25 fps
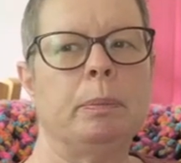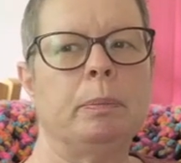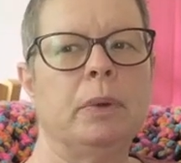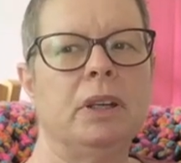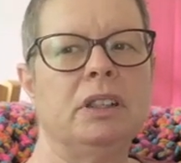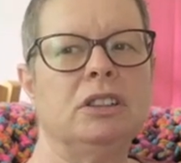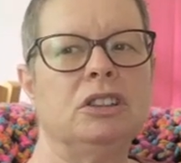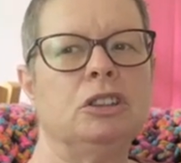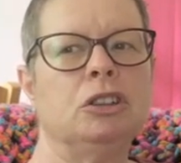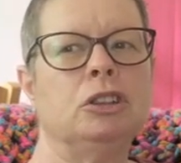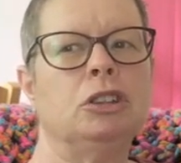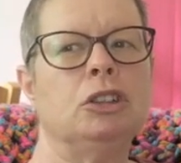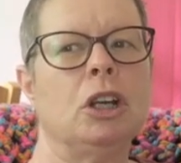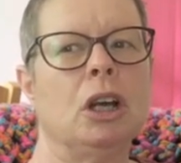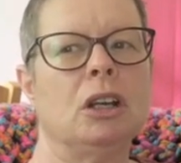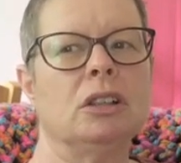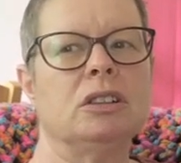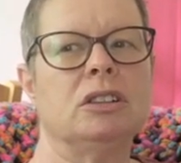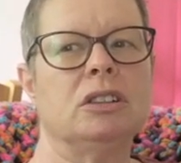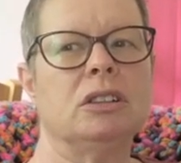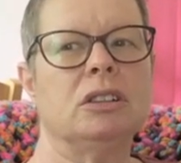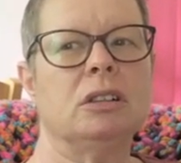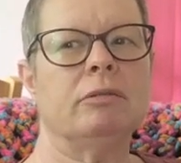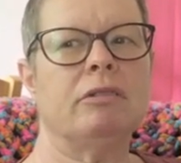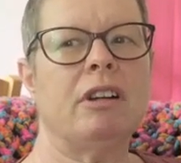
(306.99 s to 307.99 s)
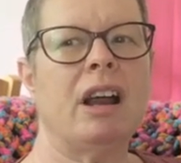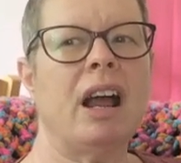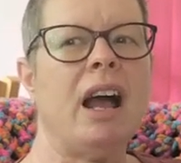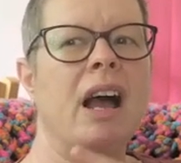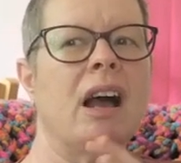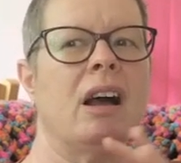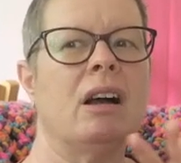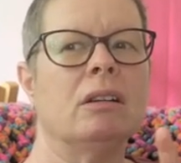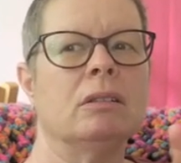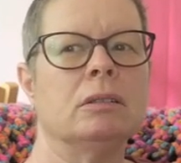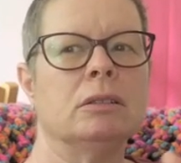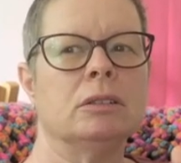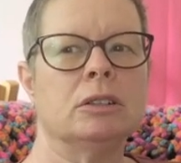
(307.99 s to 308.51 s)
it's just
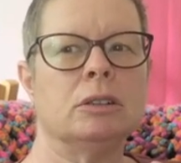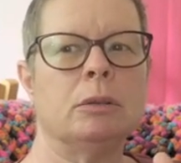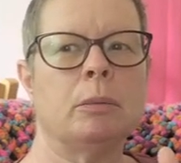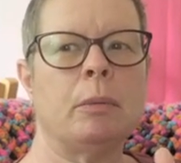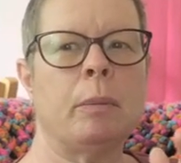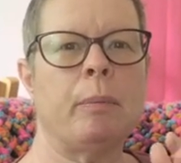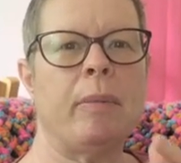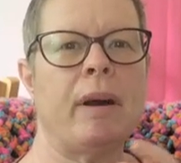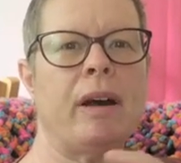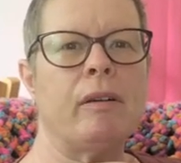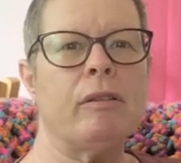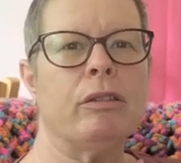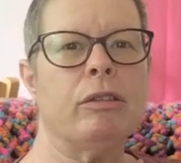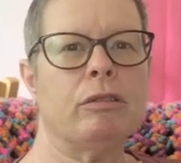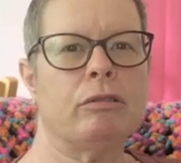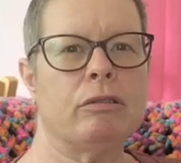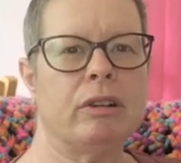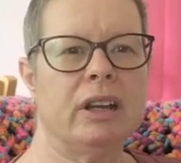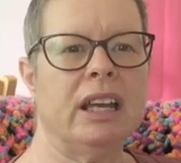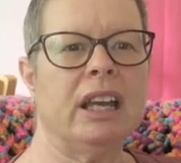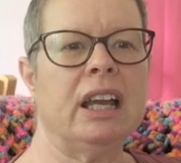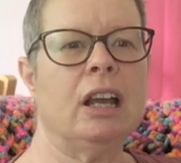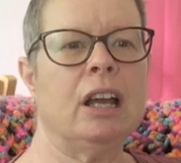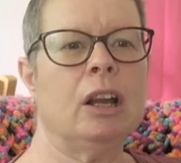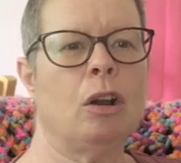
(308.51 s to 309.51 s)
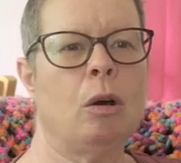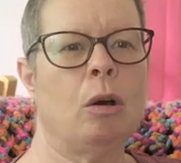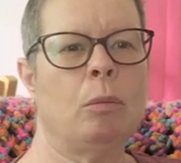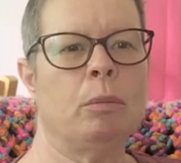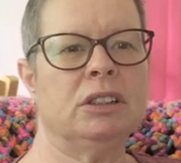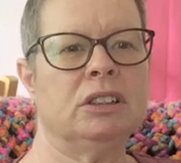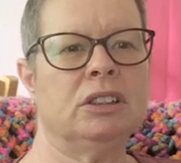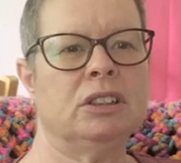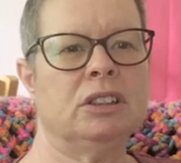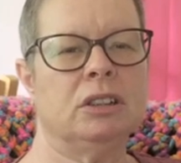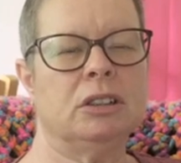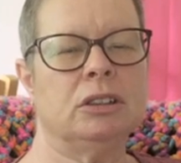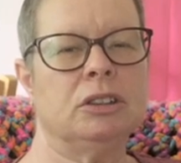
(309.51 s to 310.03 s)
around about 3
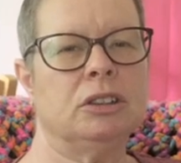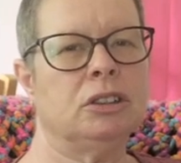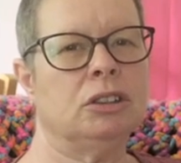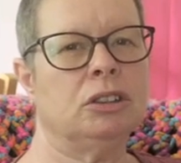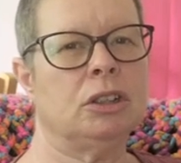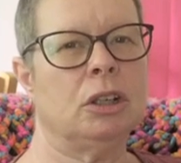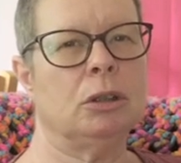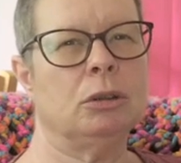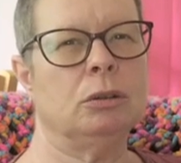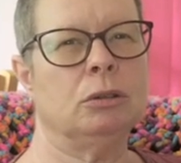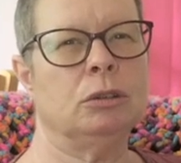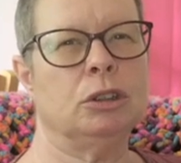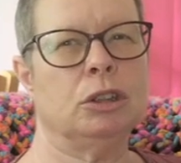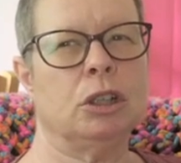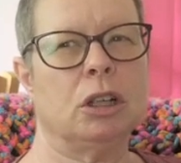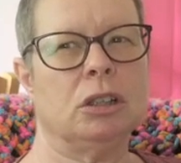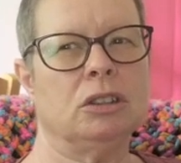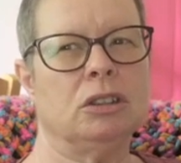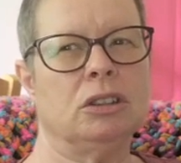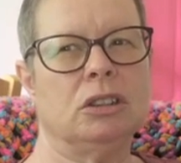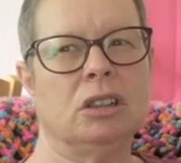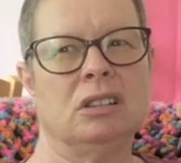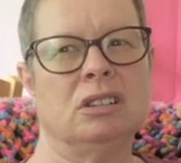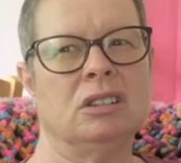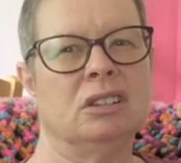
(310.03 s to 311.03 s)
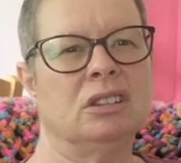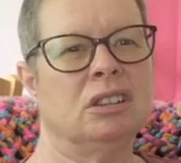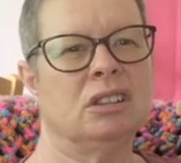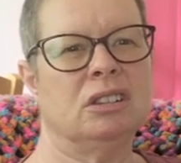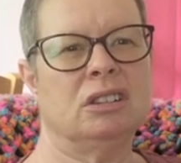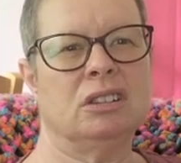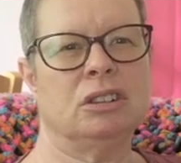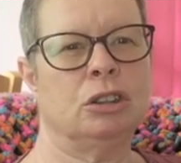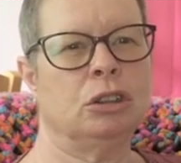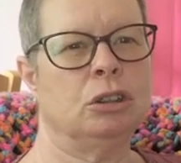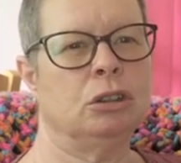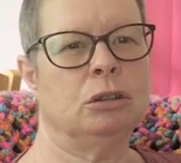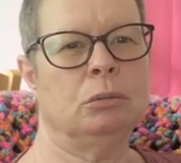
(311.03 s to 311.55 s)
kilometers, so just under
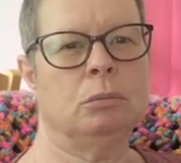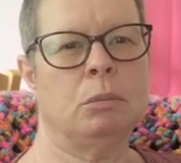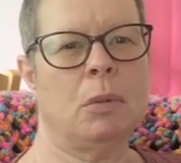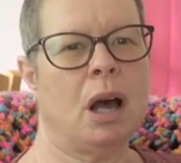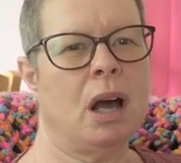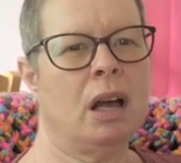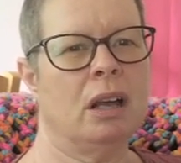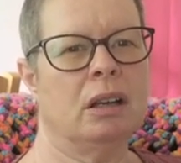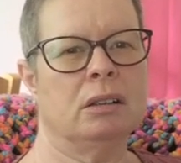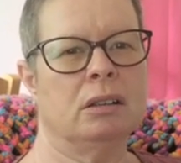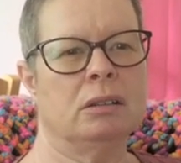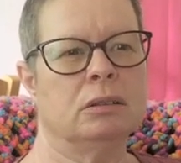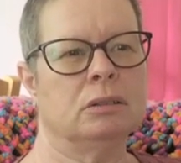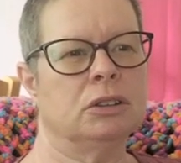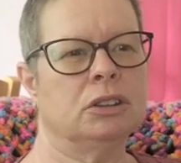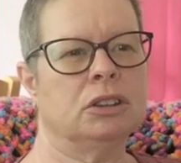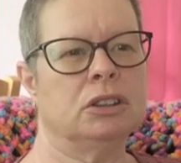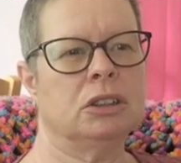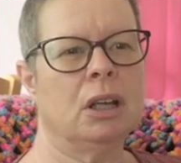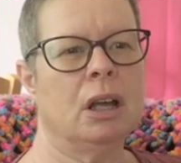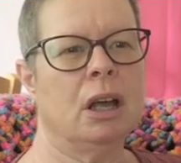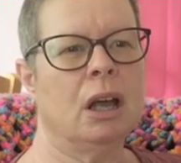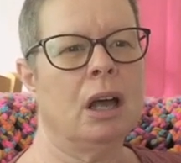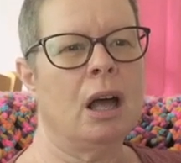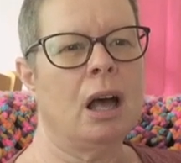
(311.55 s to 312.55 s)
2 miles.